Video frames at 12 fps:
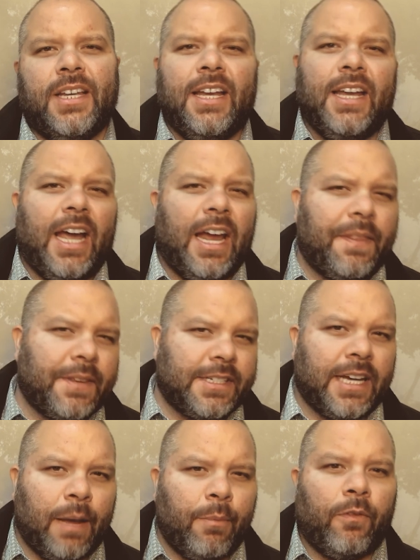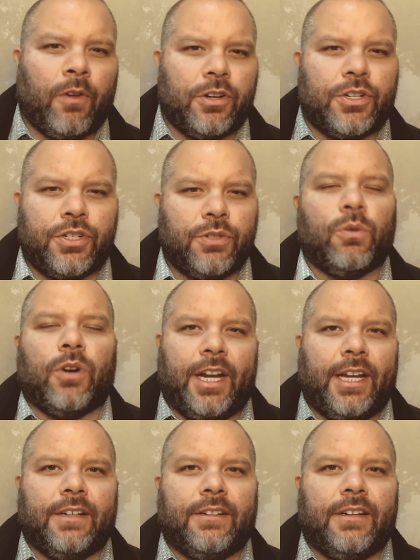And at the time of our
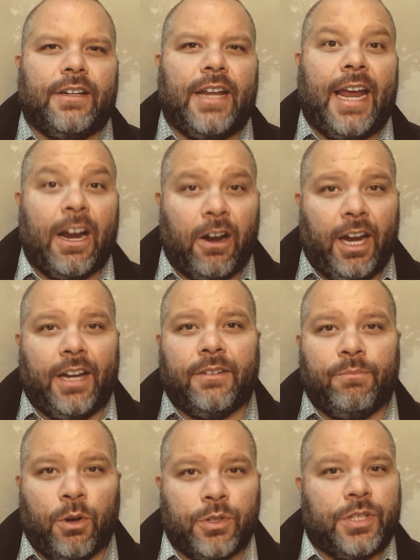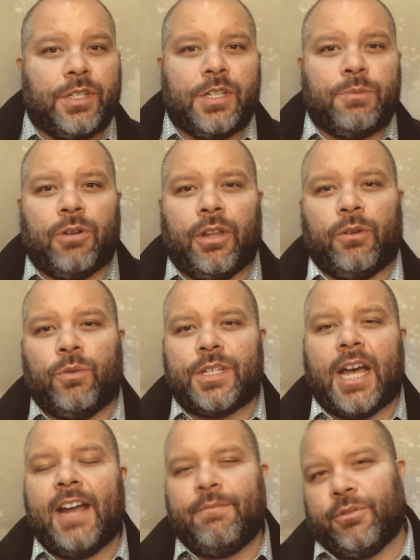story, Aaron, Moses' brother, was
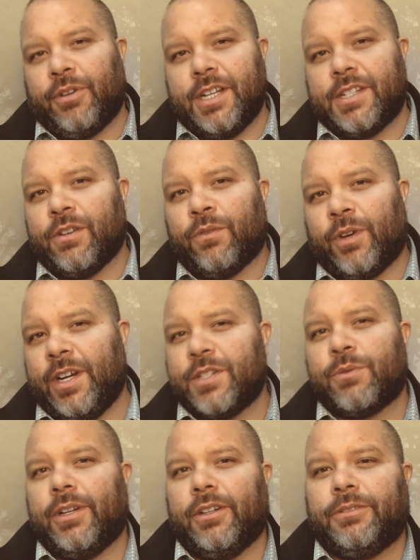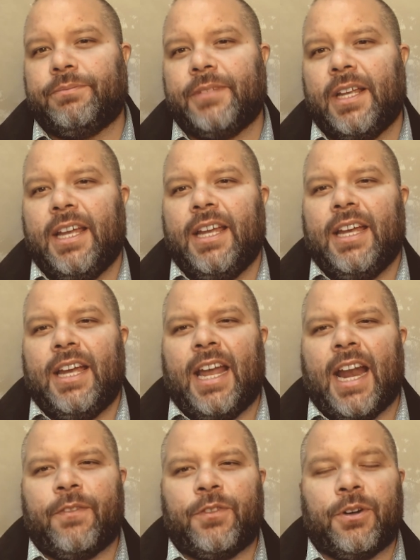high priest over Israel.
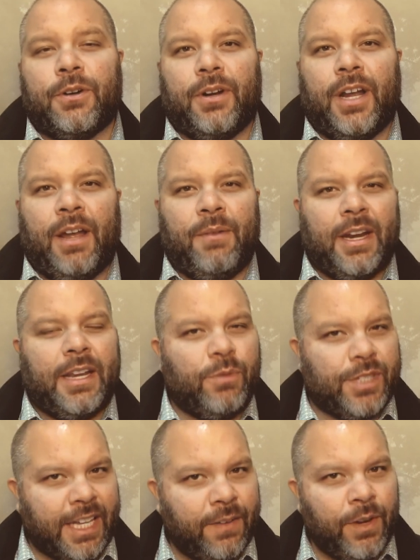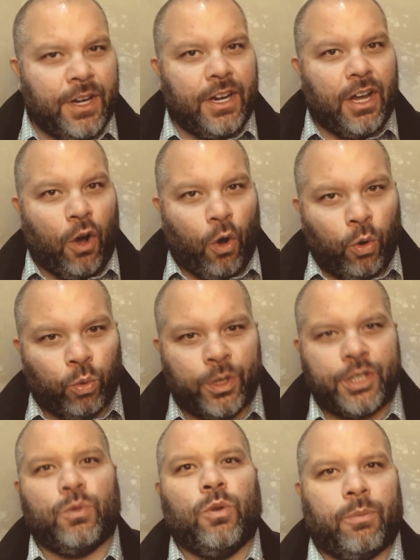And he was given a whole
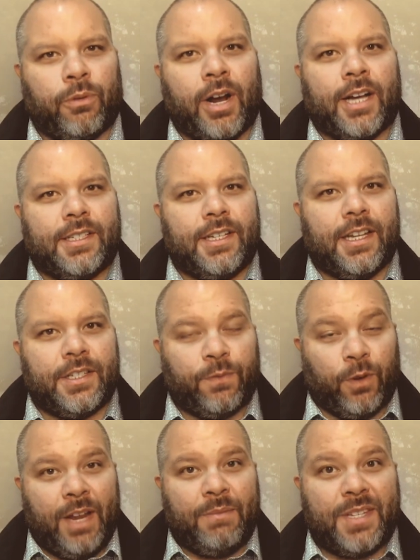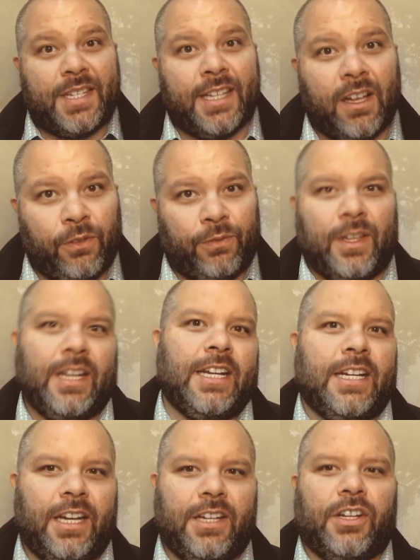ritual process for himself that he
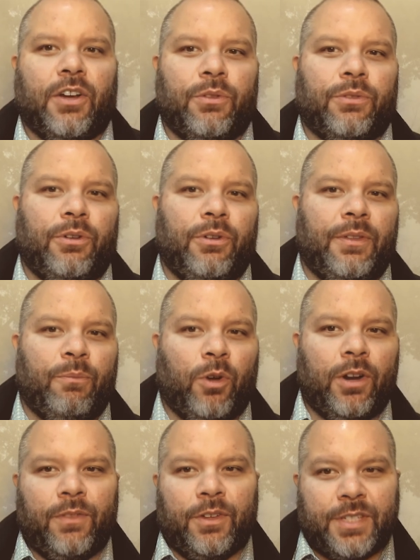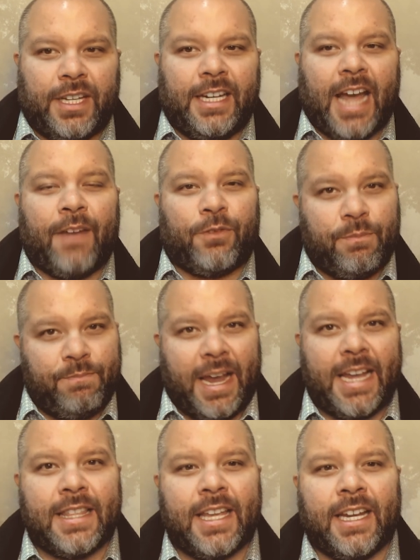needed to go through. And one of those, after
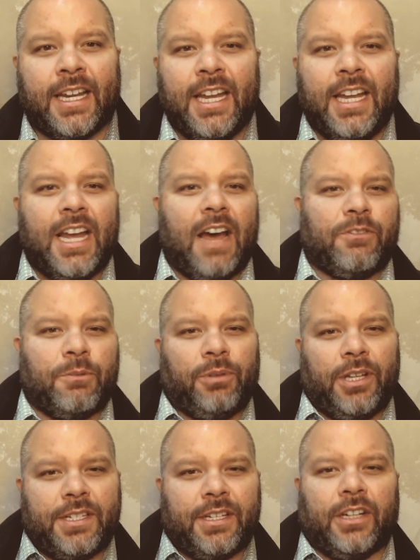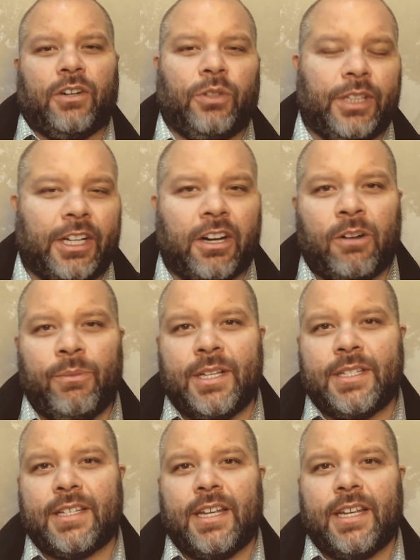bathing, after placing on holy garments,